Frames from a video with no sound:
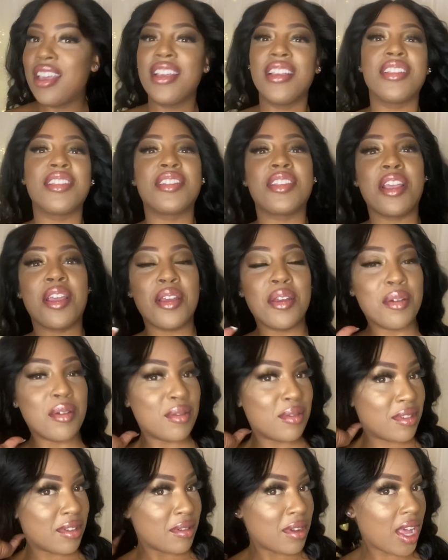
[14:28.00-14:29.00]

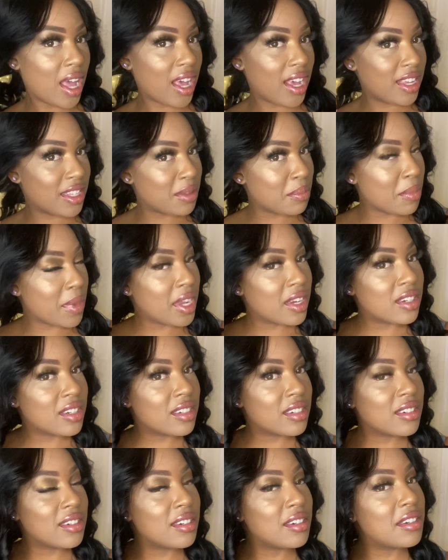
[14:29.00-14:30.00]
So you guys, make
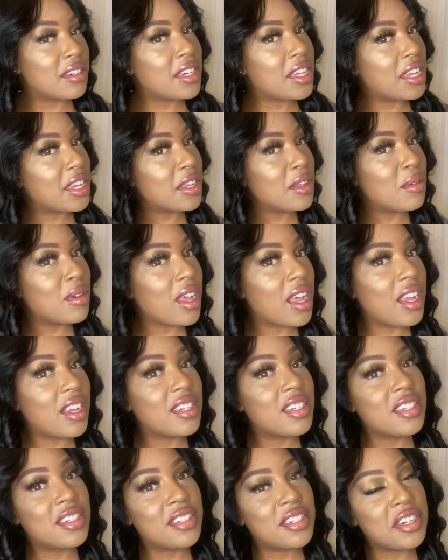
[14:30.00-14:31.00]
sure that you
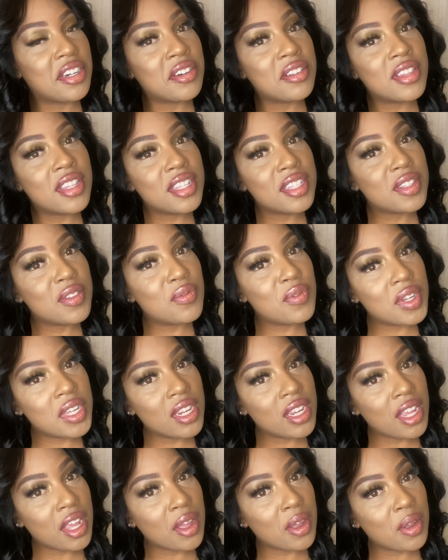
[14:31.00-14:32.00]
guys share this
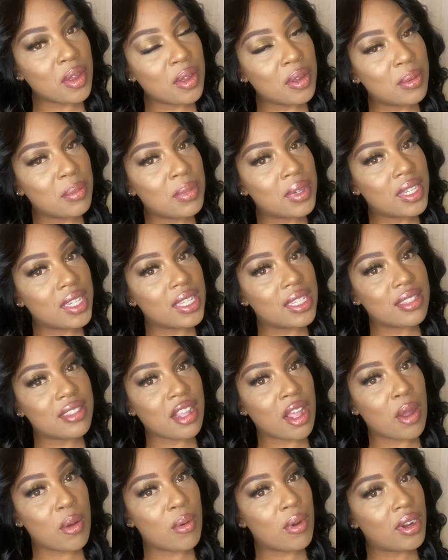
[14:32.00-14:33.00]
video
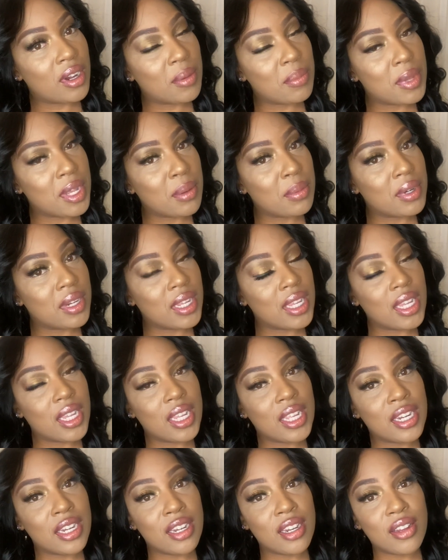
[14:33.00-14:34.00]
because I want to be able to
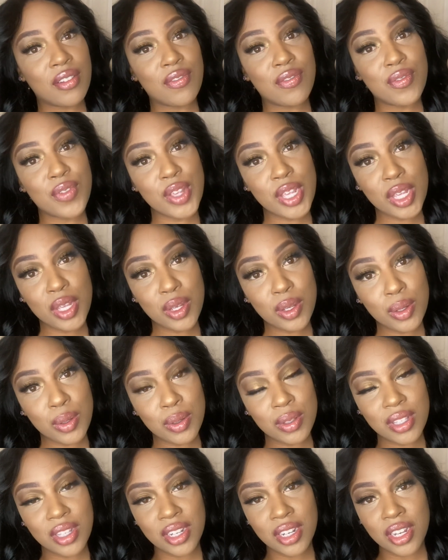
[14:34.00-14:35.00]
get enough
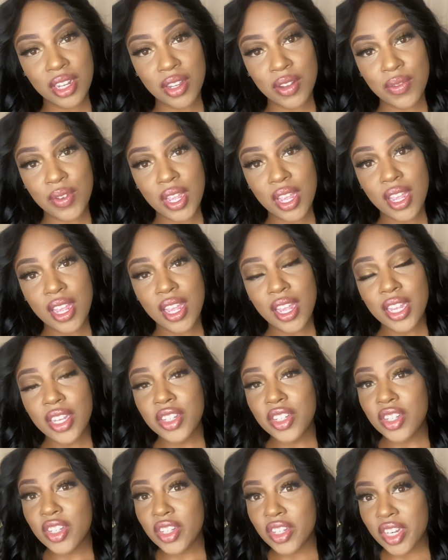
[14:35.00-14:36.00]
views, enough
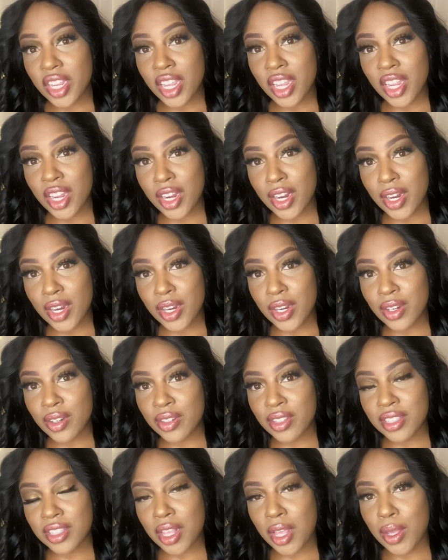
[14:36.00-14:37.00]

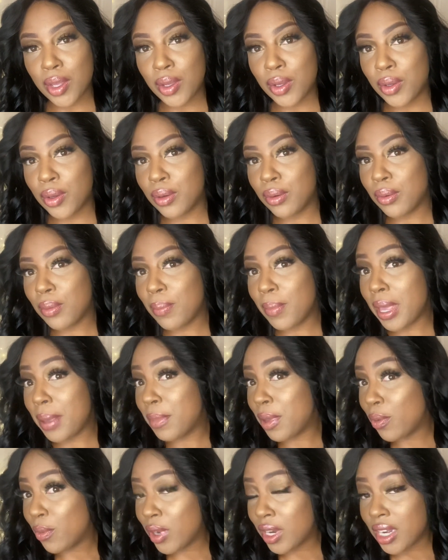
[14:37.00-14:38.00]
shares. So
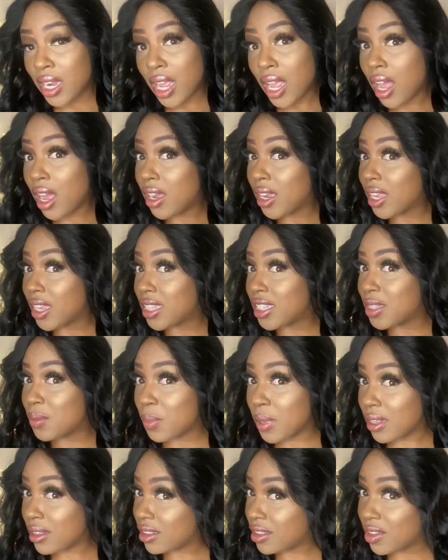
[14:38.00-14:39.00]
maybe one day I'll get
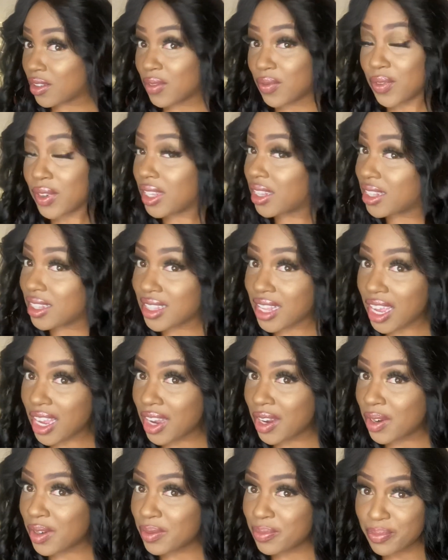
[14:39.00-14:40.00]
sponsors for this
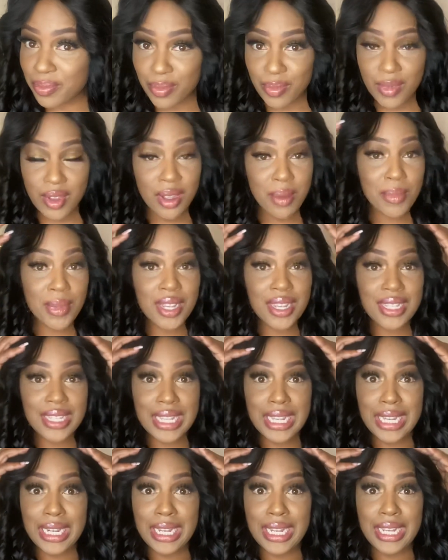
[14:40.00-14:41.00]
hair
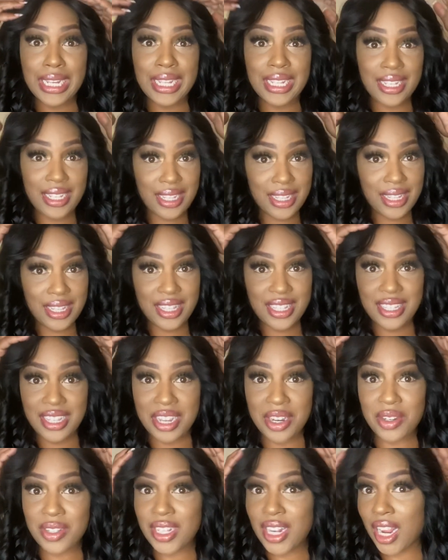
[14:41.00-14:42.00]
because, honey, this
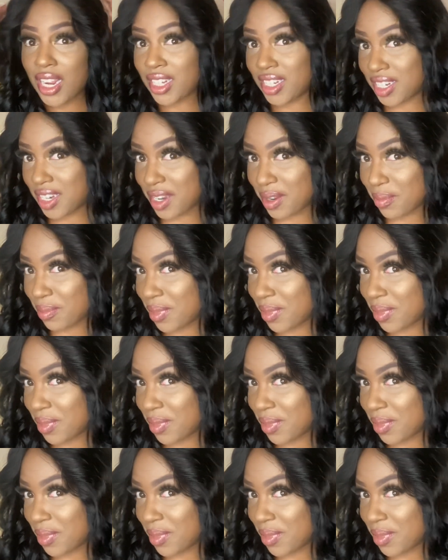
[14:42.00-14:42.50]
hair is not cheap.